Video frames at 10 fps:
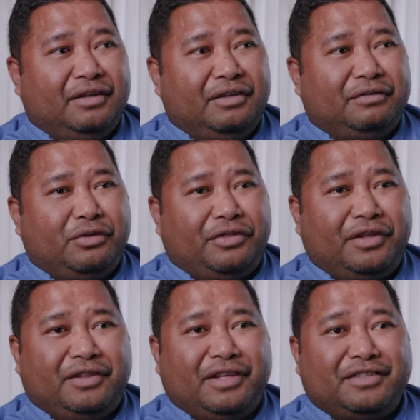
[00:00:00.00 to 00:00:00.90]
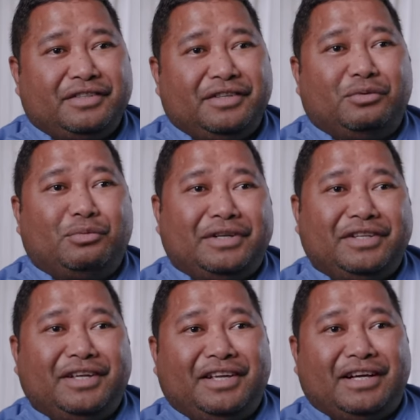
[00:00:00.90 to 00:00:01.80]
you have to think that, you know,
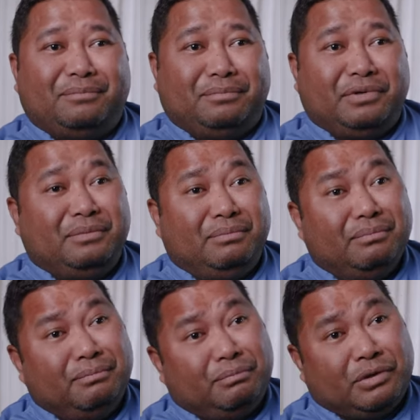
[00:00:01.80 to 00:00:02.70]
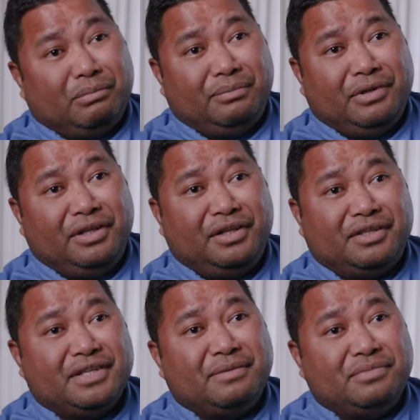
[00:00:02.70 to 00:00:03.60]
one day I'd probably be in
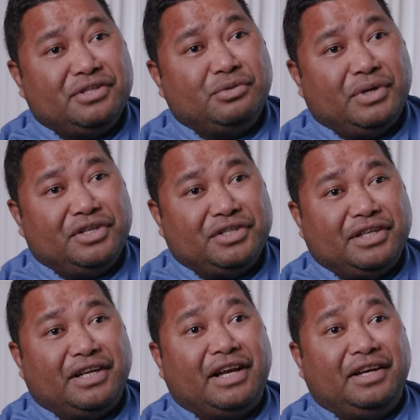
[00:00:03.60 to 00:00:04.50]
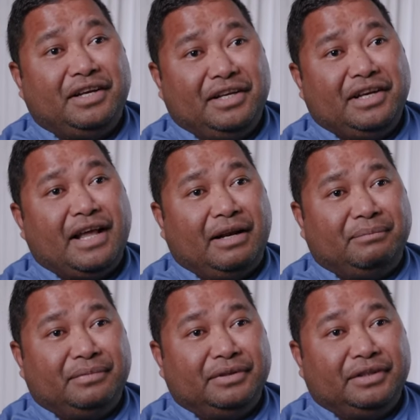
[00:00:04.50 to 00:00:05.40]
the same situation and I need help.